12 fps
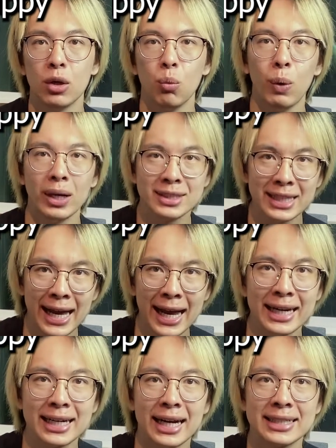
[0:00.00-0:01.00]
While it's
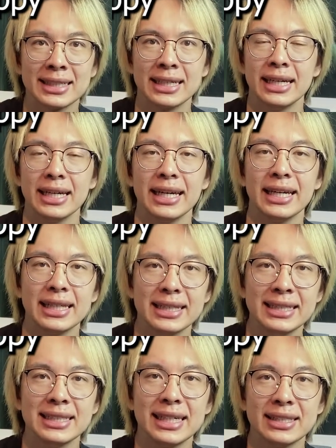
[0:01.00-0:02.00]
agonizing, it at
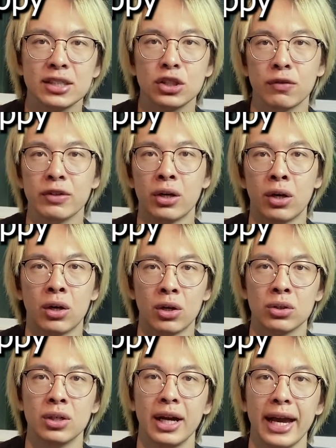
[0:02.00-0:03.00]
least gets us over our hurdle